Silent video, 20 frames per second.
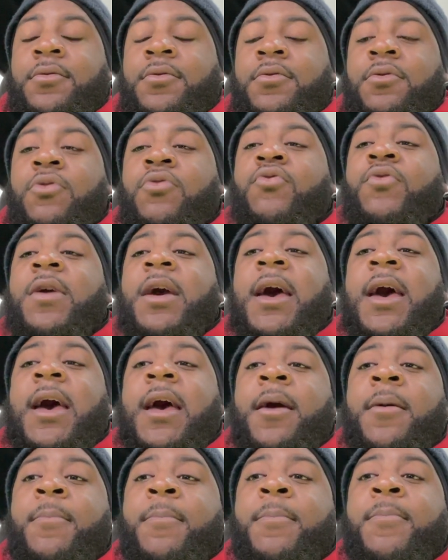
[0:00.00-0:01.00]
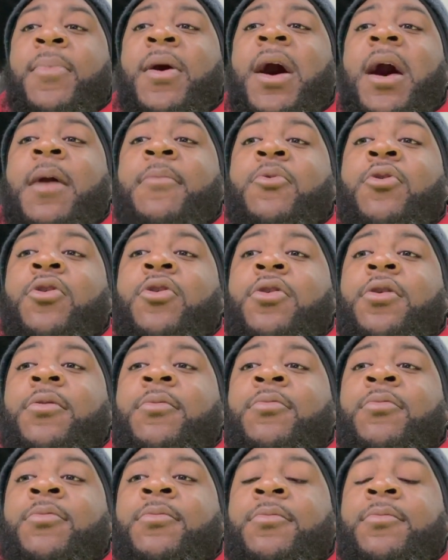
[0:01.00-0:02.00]
You got Bob
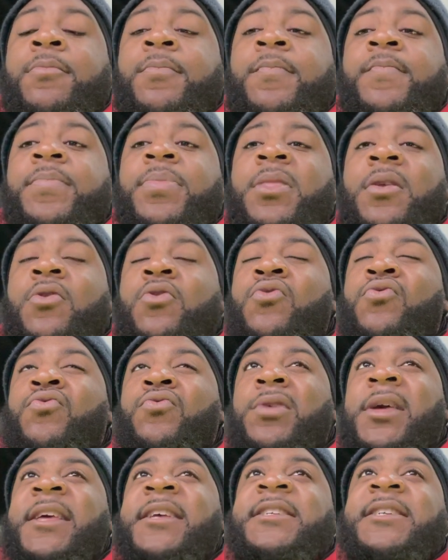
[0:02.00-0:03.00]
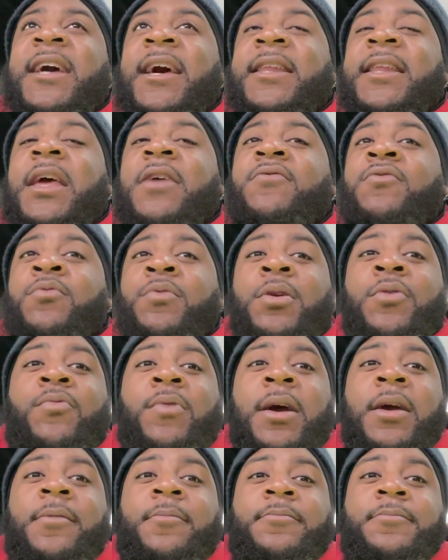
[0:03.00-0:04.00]
Arum, who Keshawn Davis with,
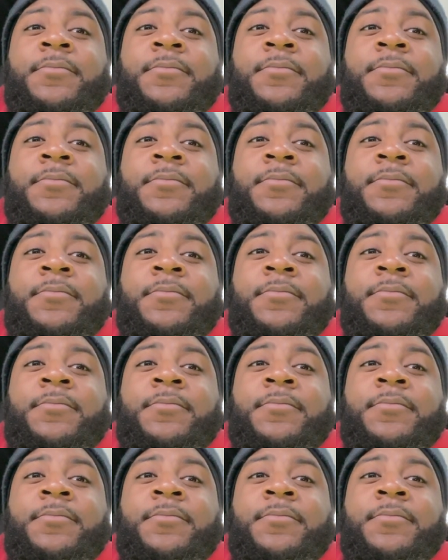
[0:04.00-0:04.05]
right?